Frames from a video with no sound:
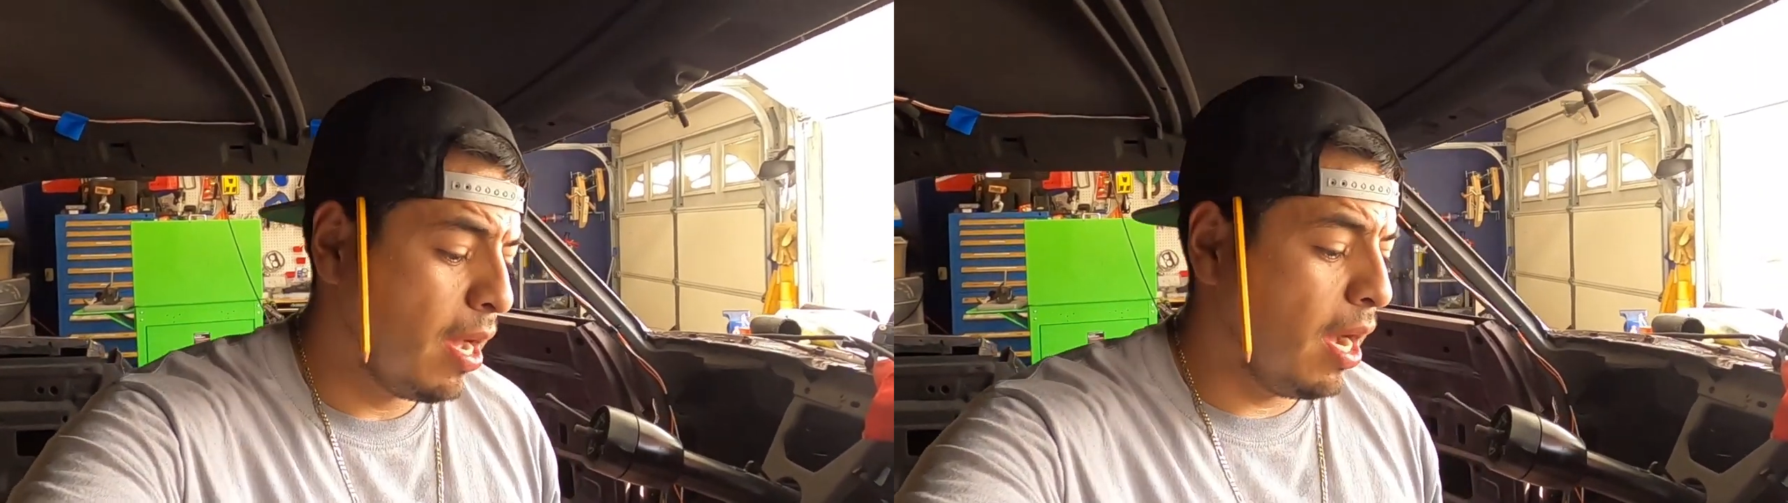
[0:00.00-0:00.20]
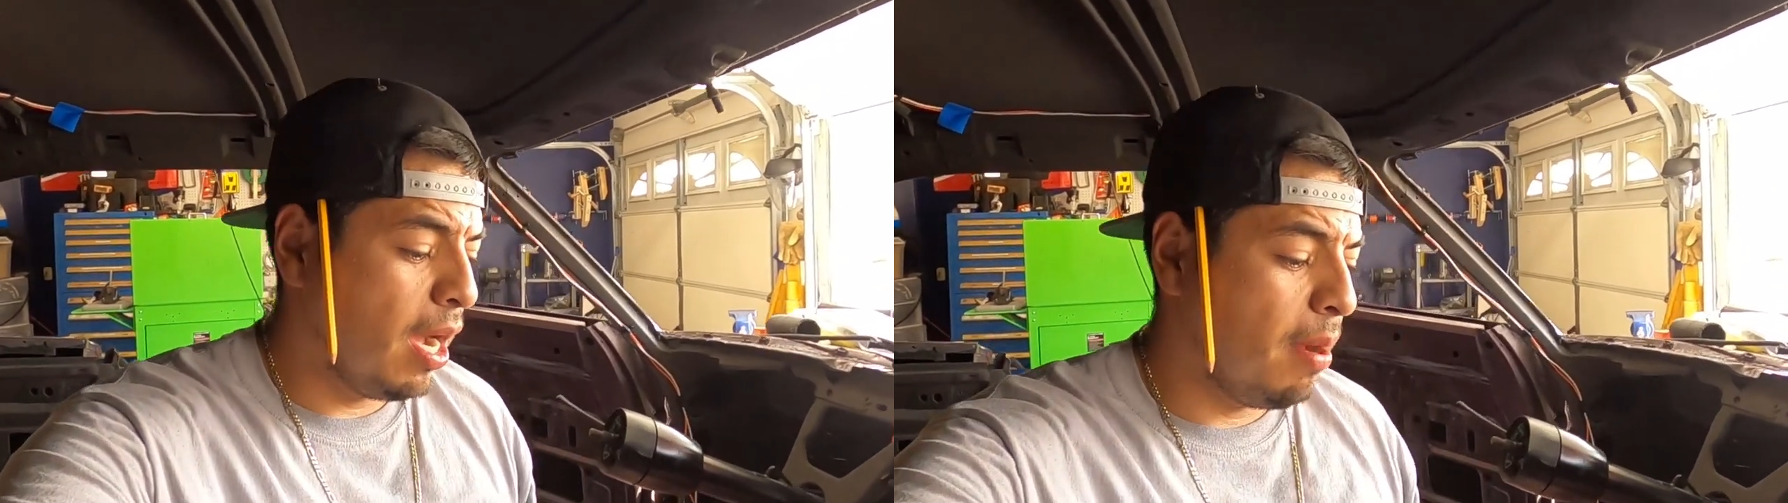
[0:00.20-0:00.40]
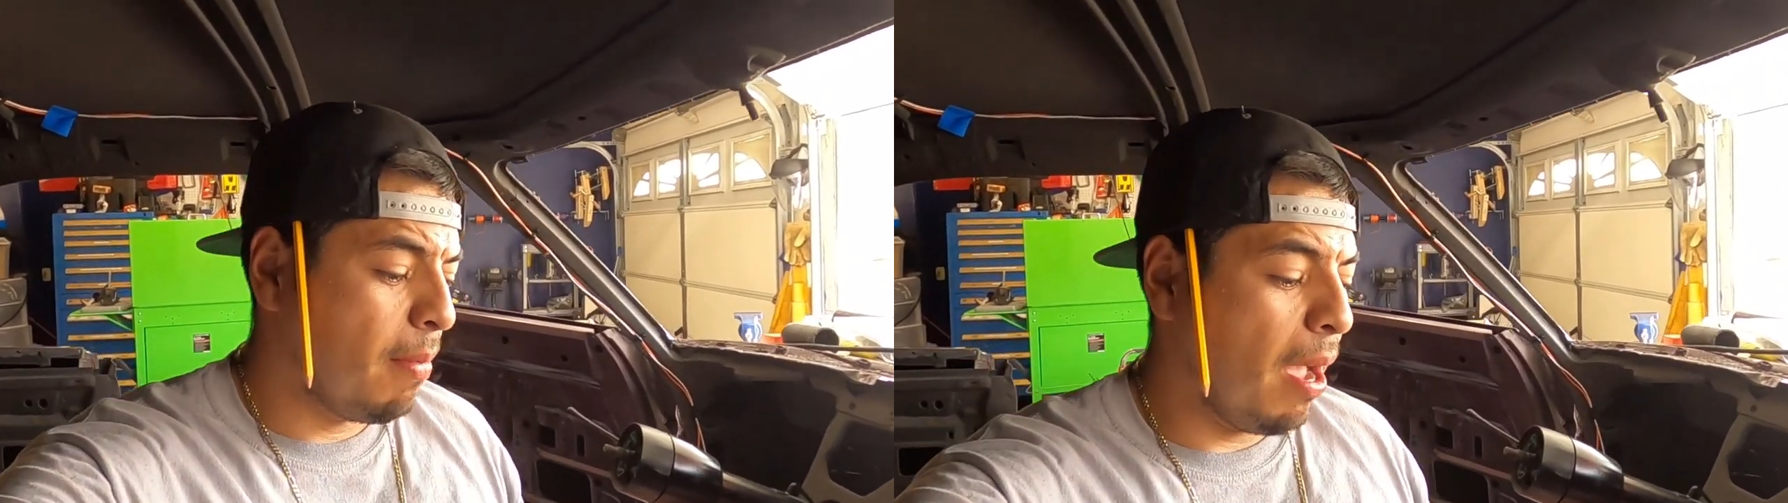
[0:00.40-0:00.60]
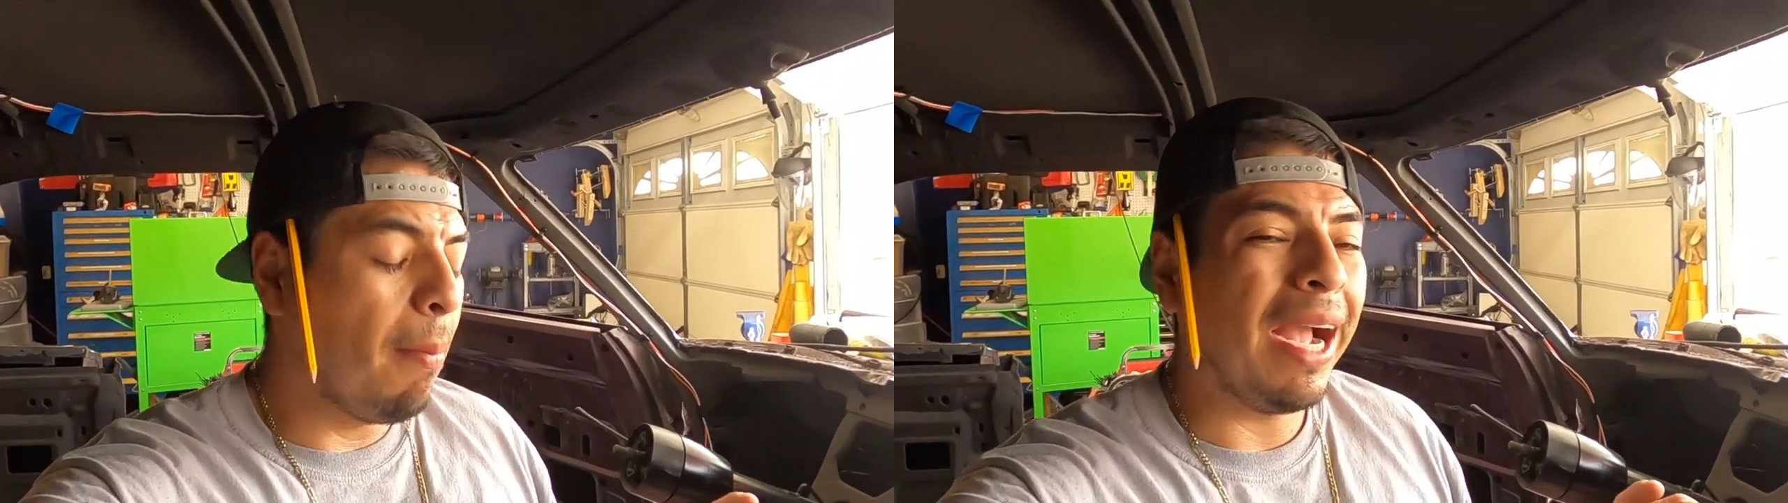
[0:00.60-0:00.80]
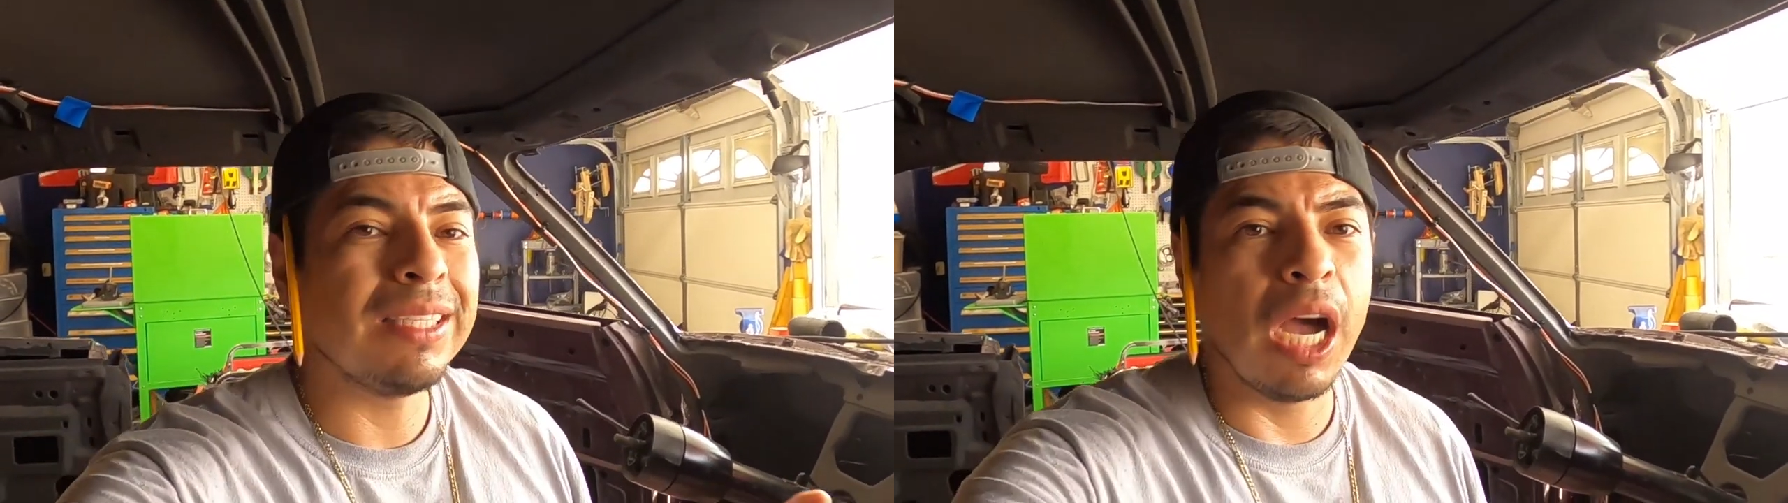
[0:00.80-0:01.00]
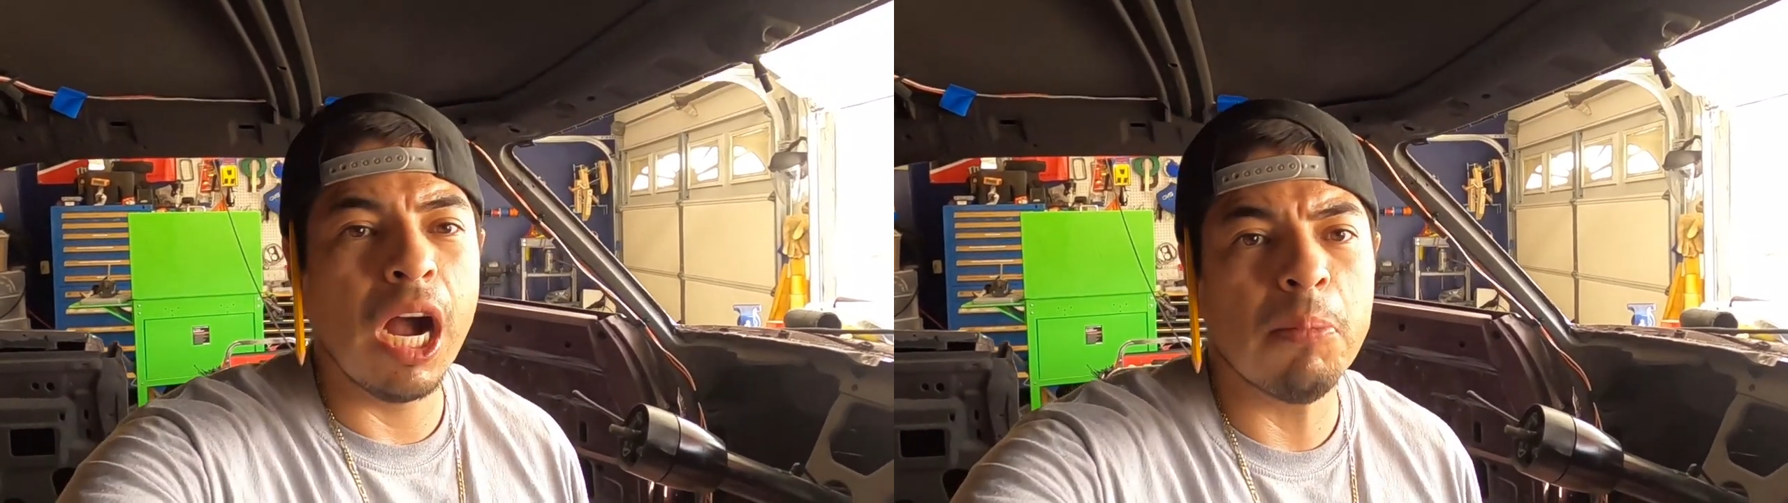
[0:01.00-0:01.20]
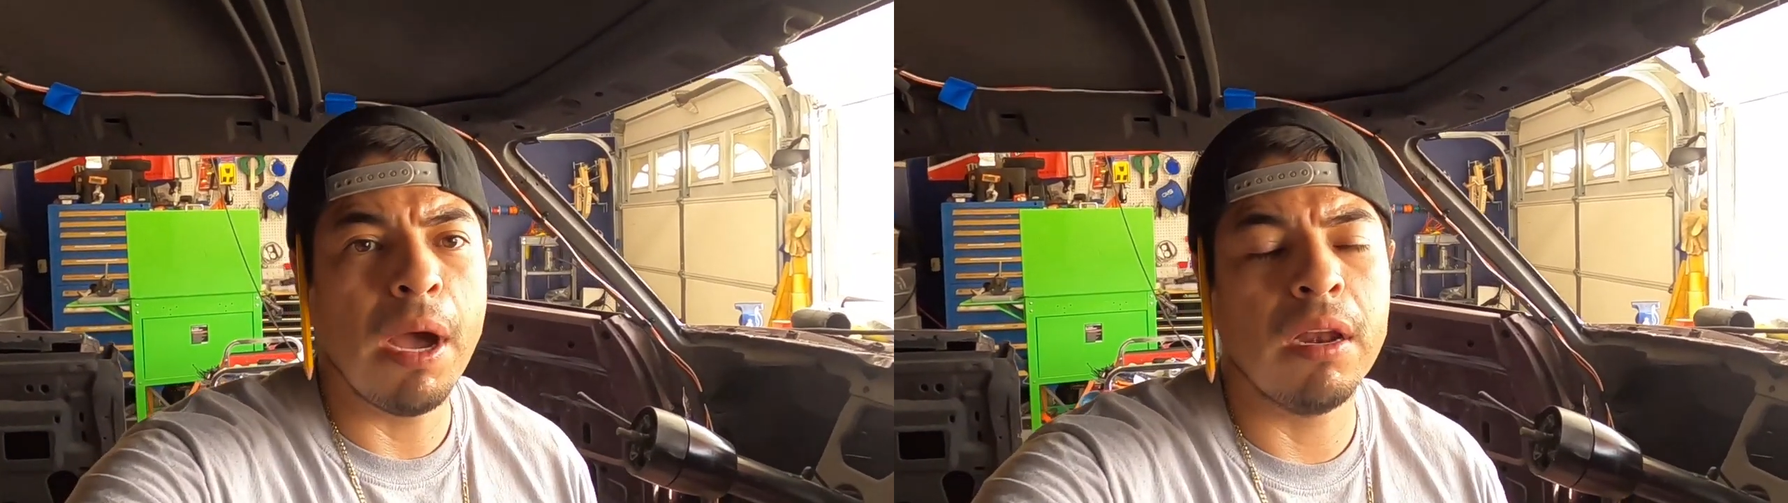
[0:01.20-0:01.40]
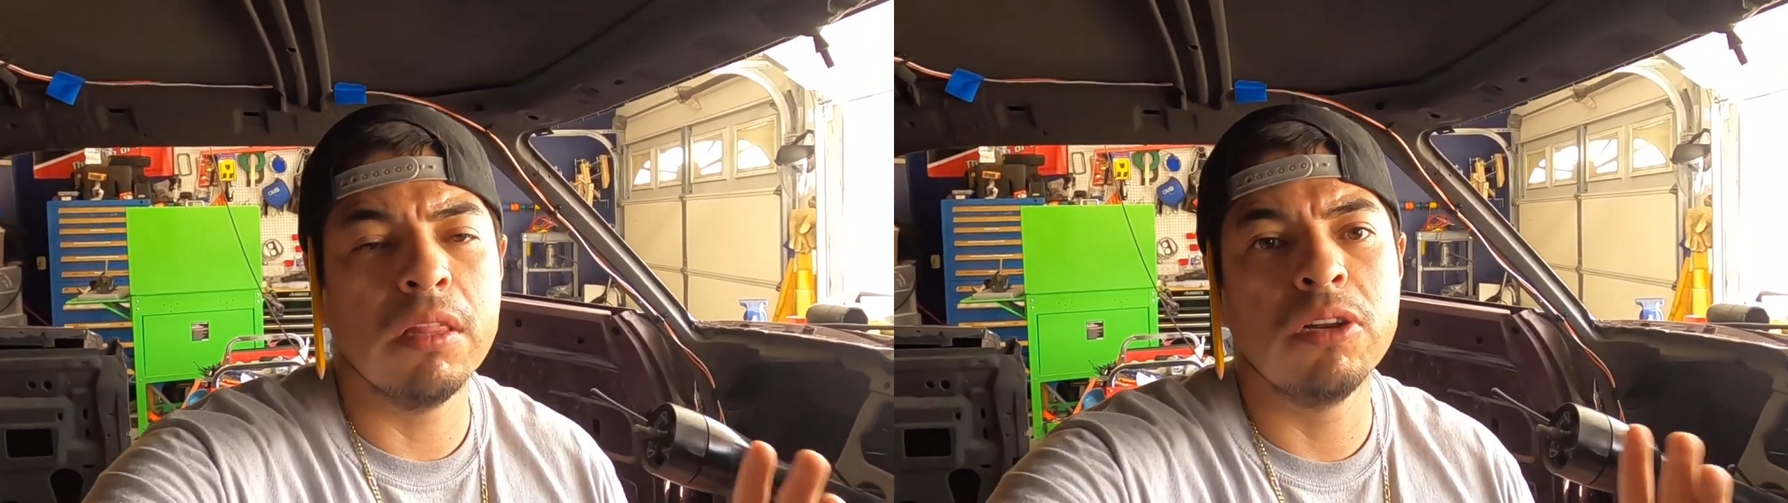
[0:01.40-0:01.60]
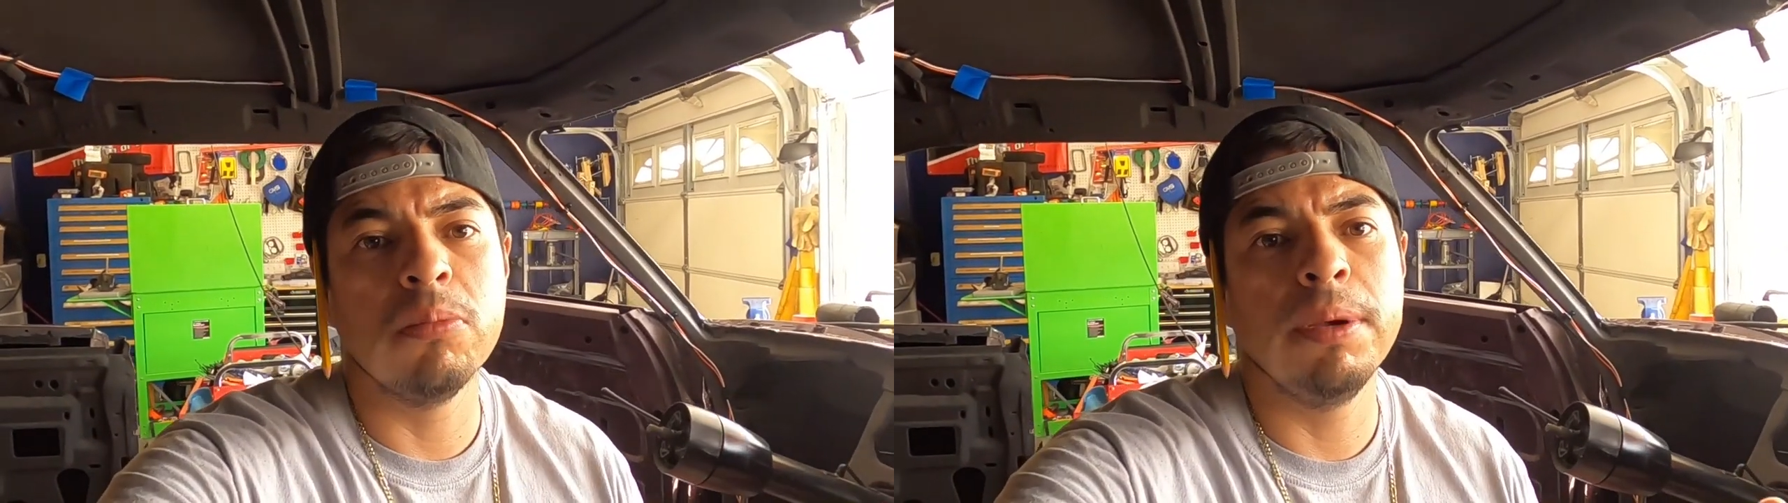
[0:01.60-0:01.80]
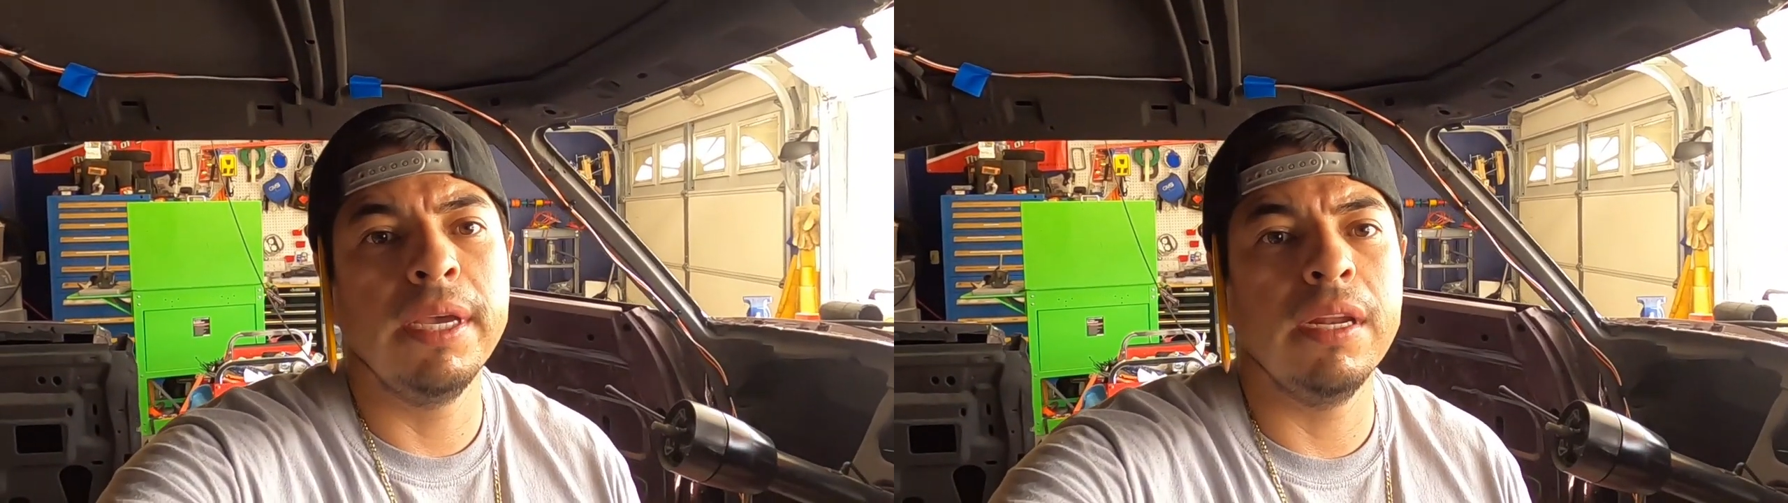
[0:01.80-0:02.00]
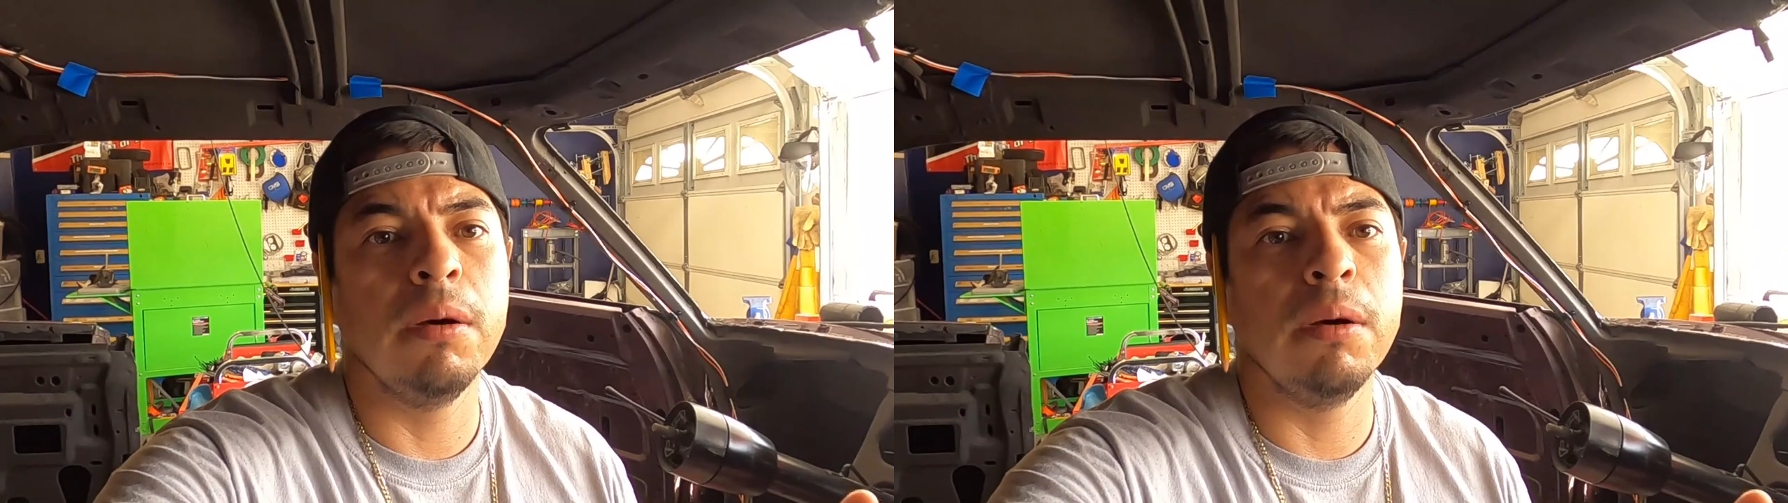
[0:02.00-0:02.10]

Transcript: Um, I might talk about a little bit